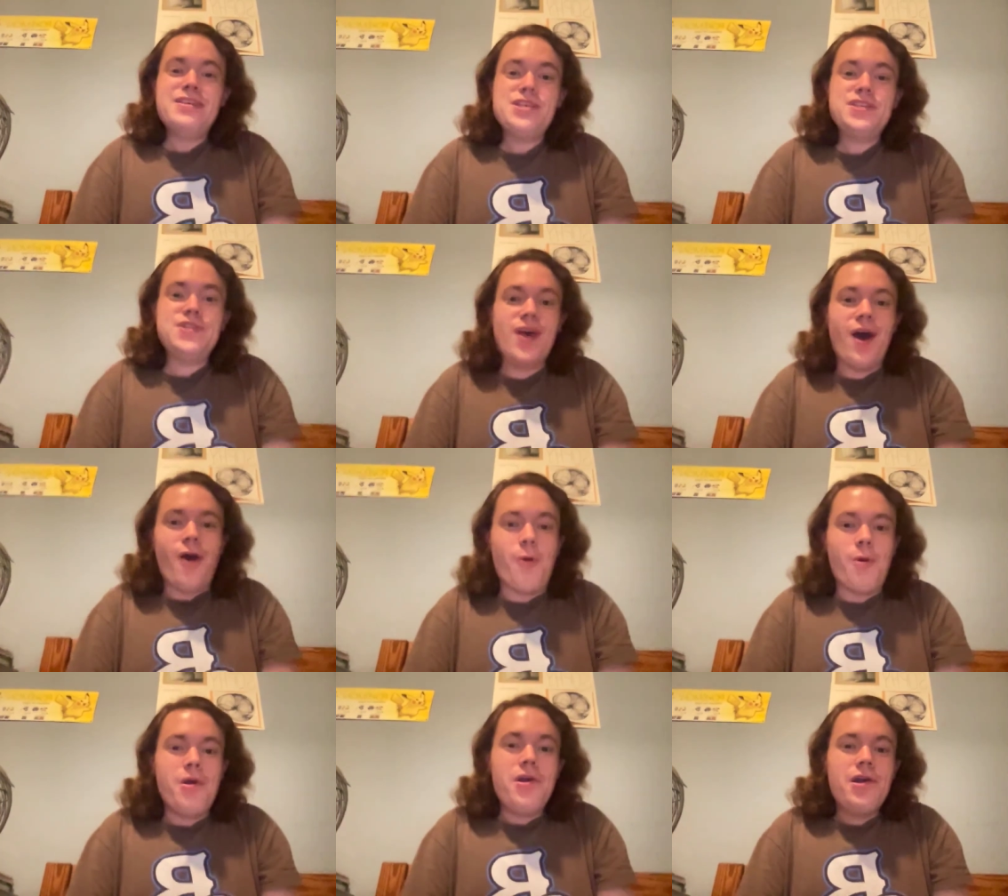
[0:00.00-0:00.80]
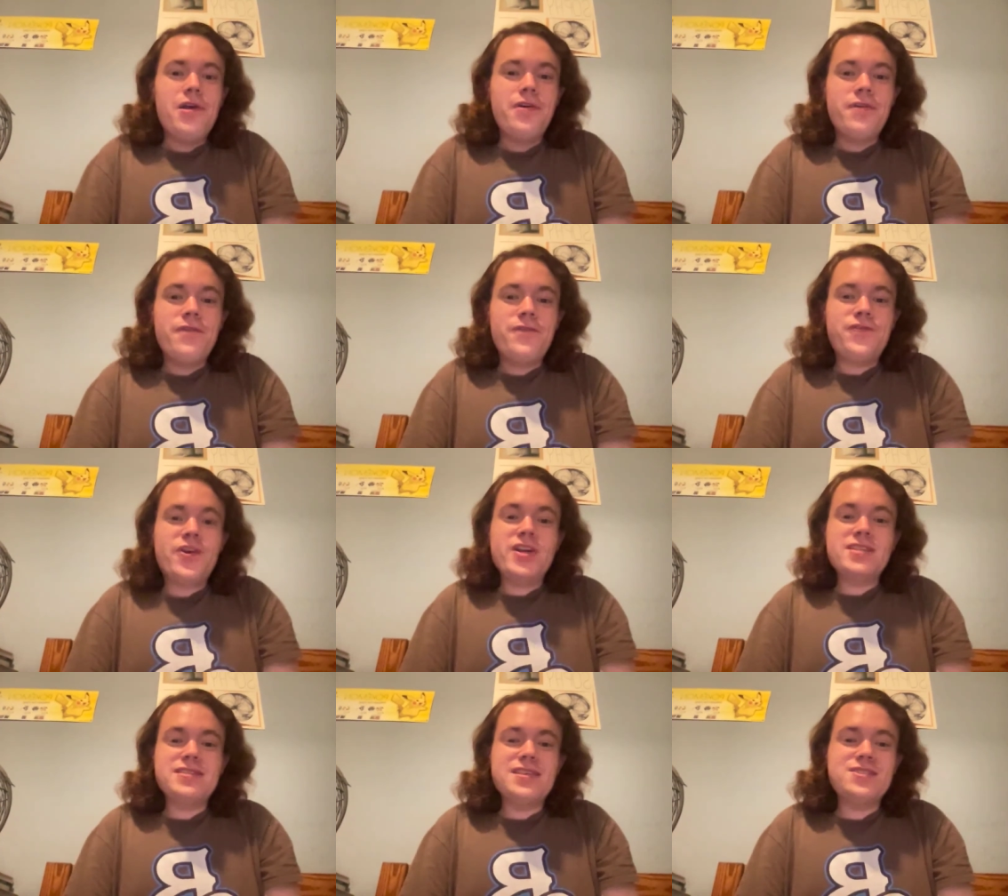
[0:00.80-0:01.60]
So,
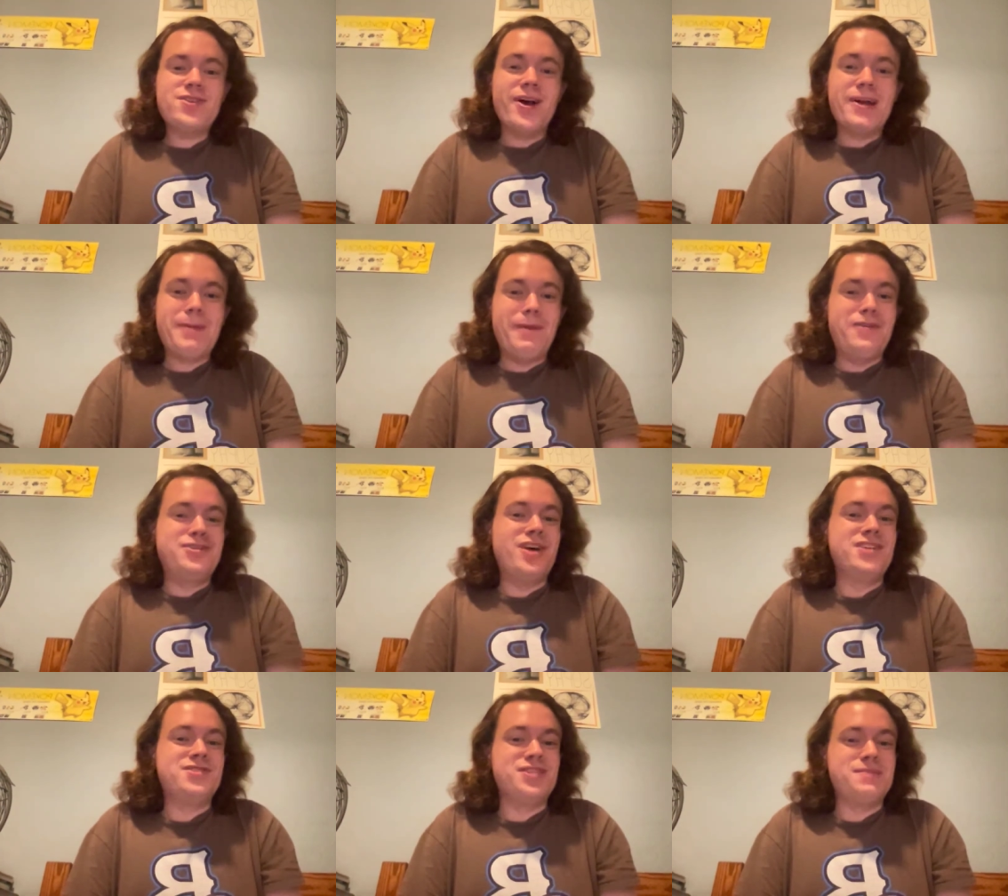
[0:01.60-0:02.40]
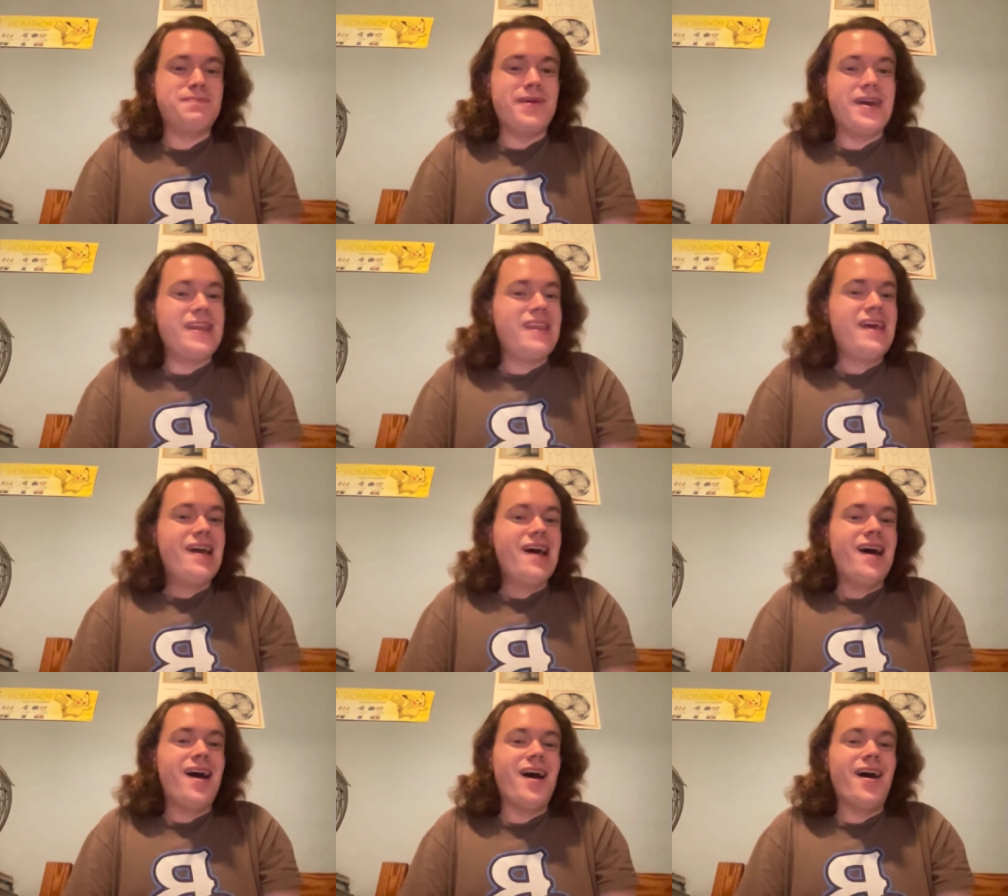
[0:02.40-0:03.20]
first let's talk about the Justice bit.
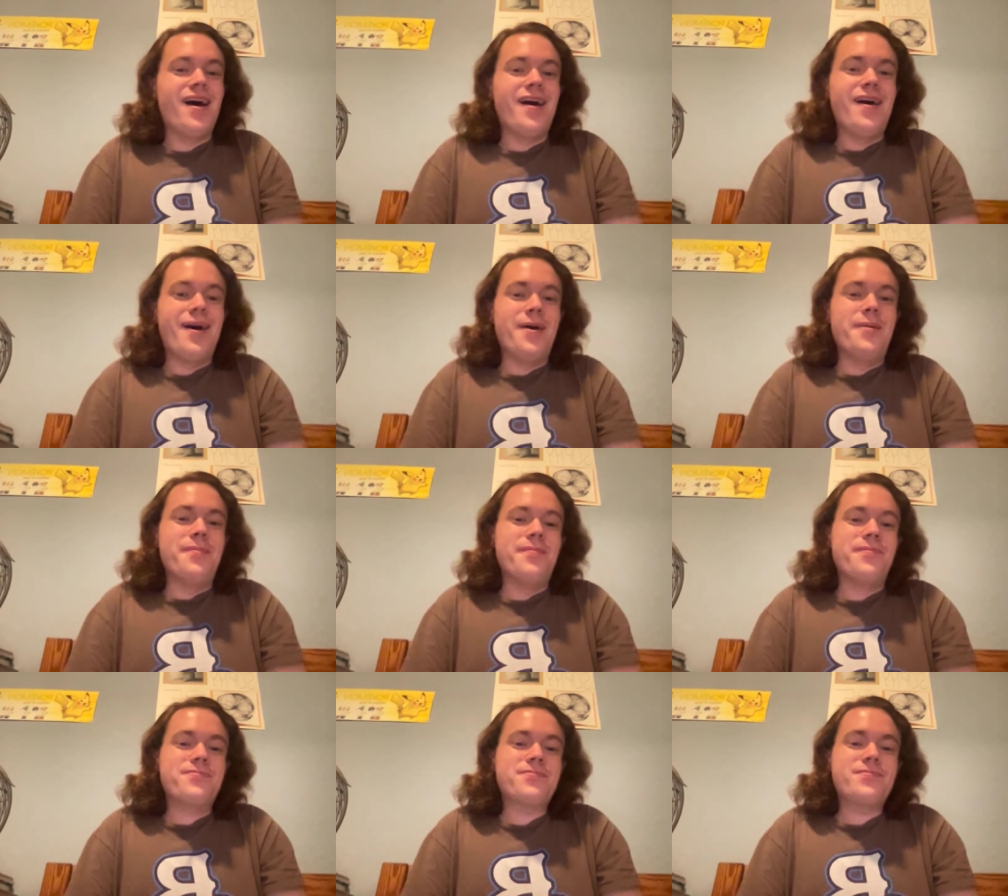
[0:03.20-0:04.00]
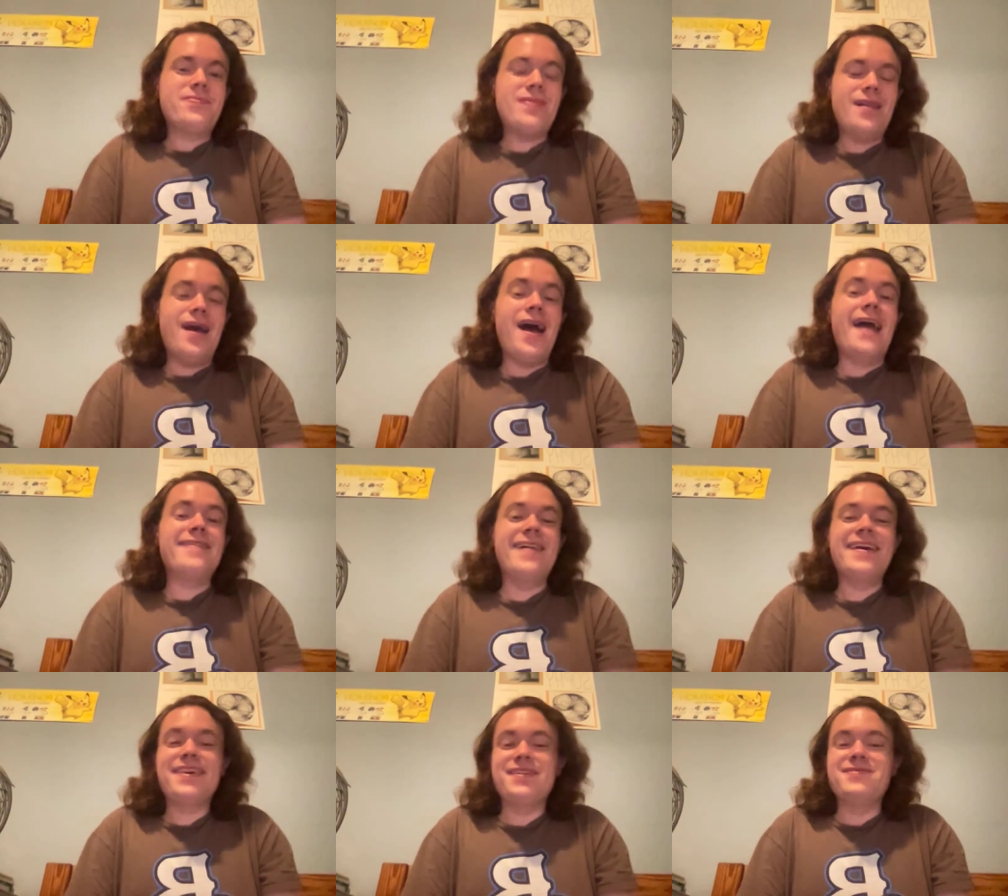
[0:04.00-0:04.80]
I
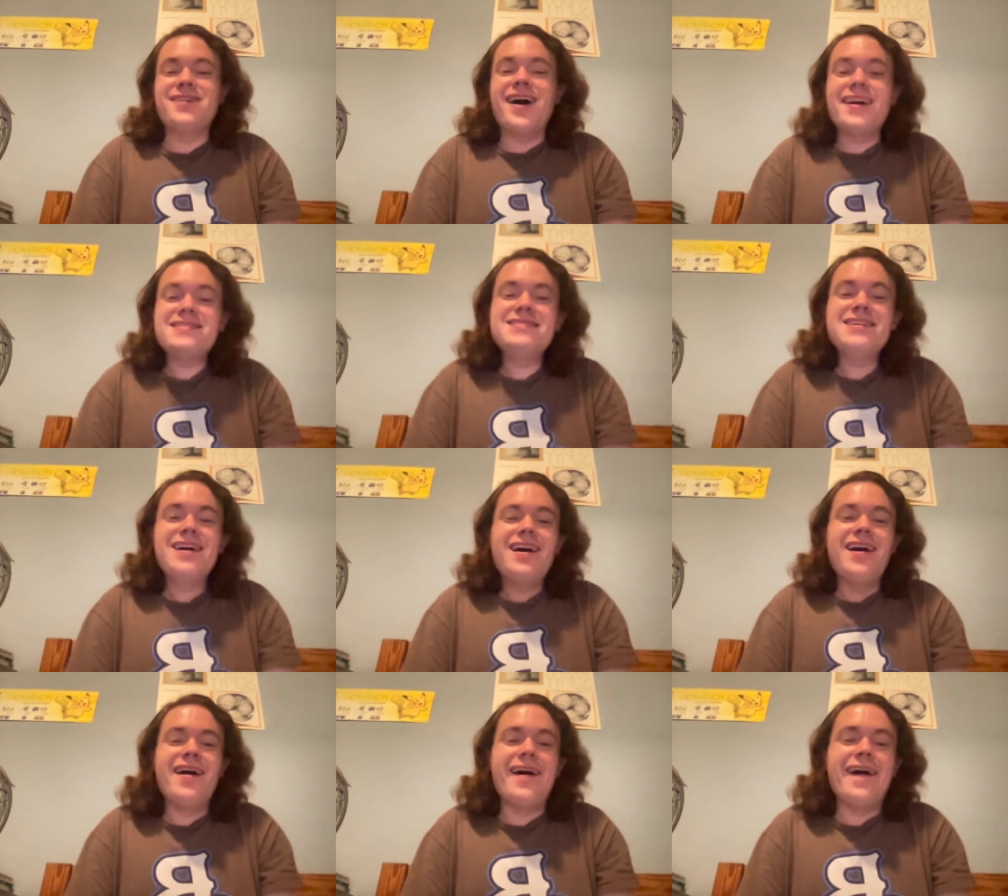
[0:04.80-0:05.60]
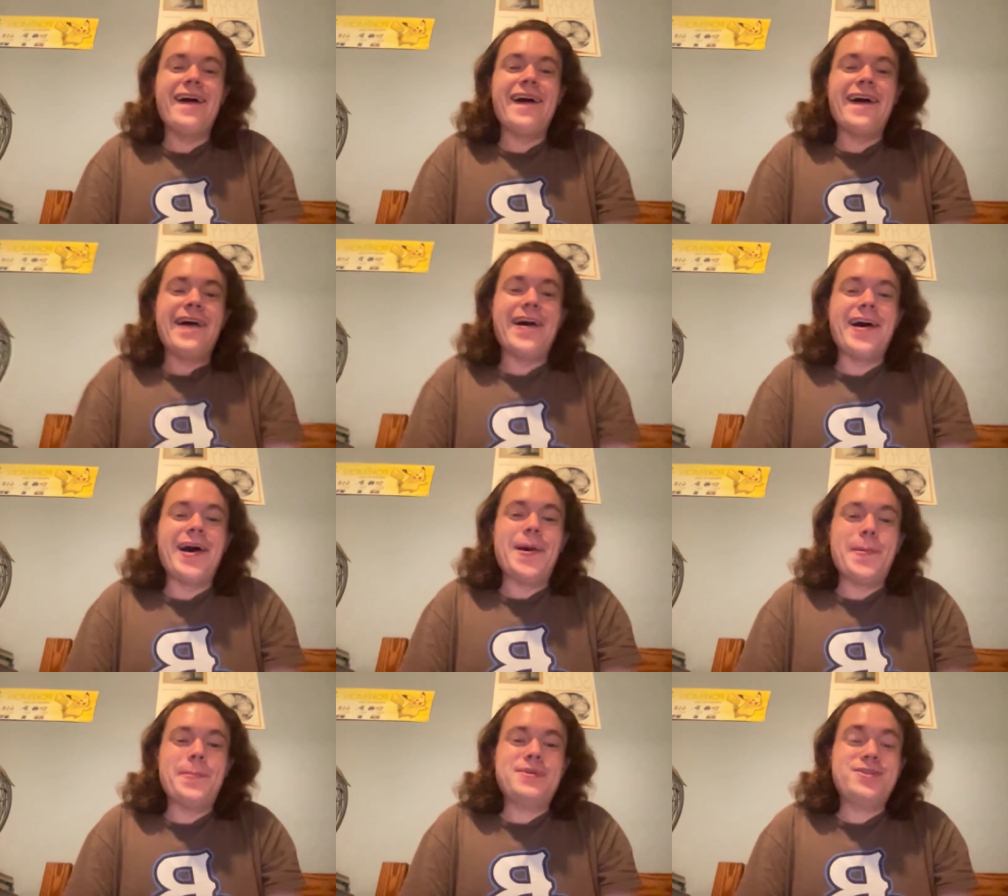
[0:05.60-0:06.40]
like it a lot.
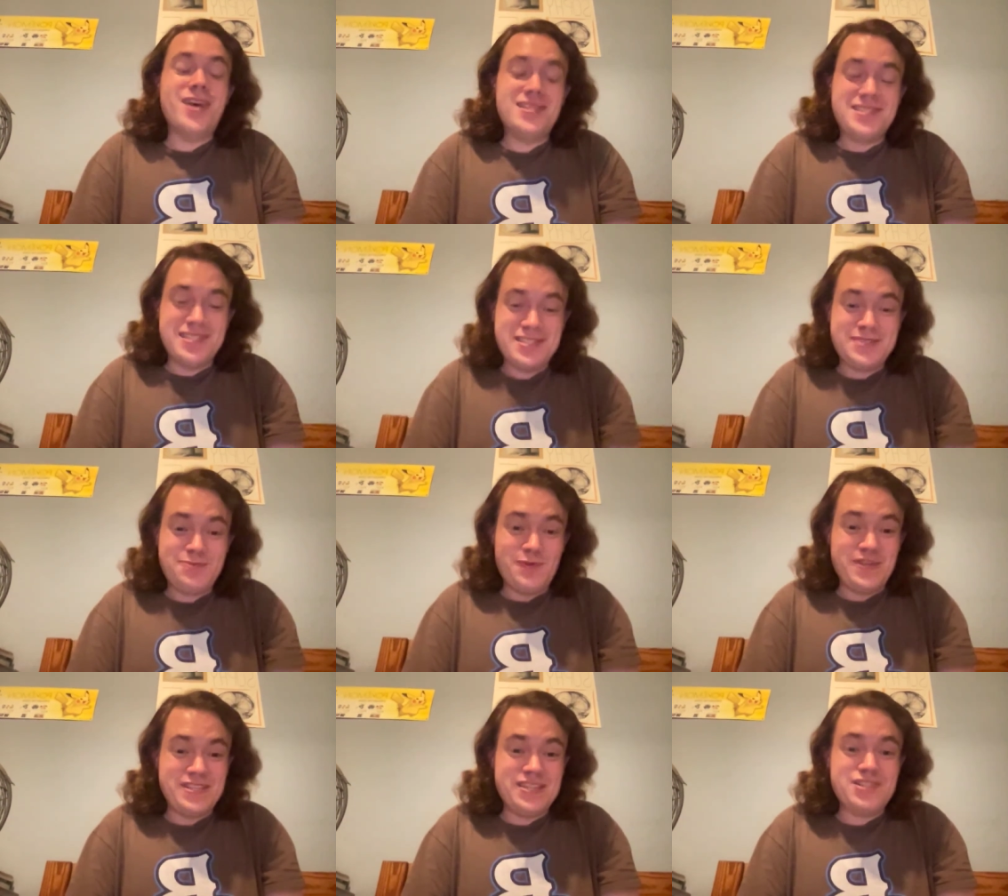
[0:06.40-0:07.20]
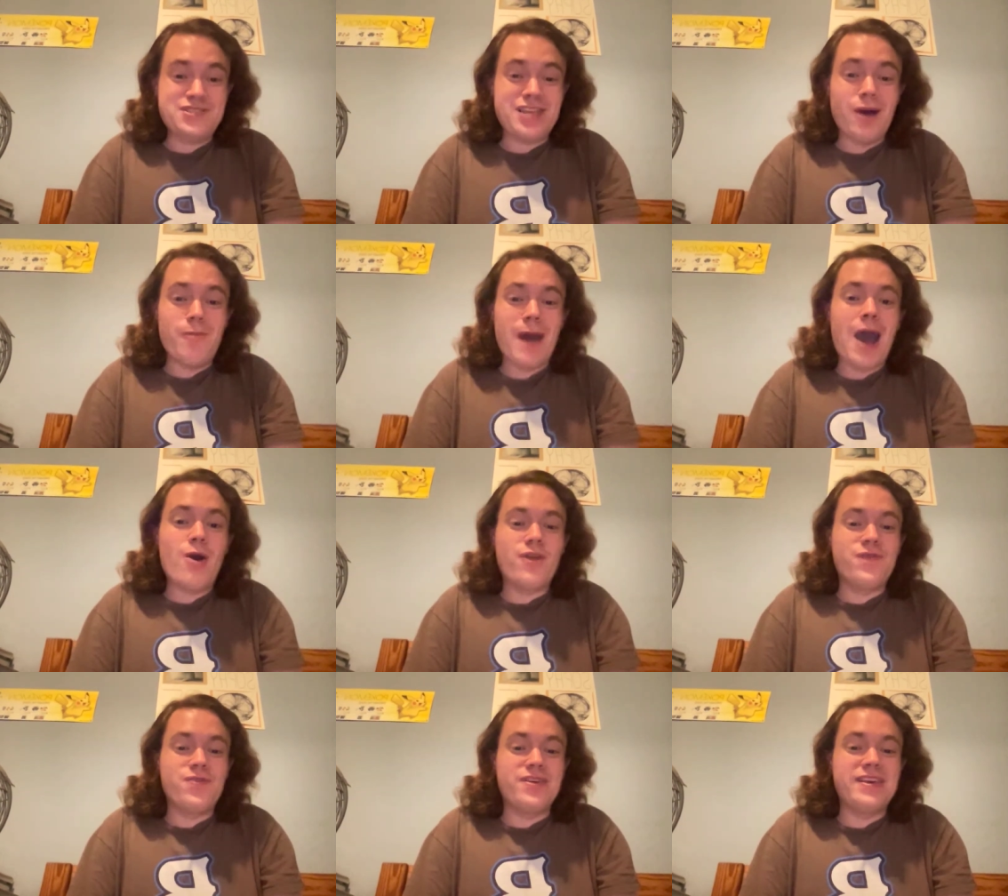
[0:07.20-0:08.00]
Justice, we see just how
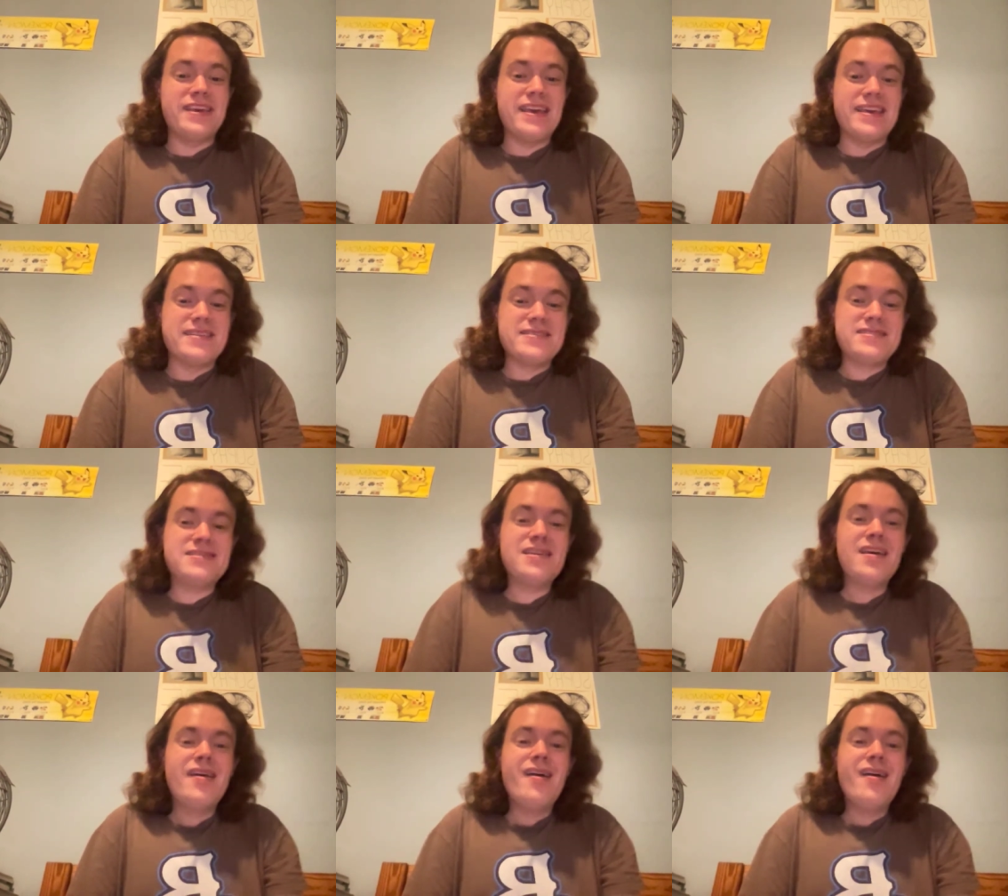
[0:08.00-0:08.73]
powerful he is.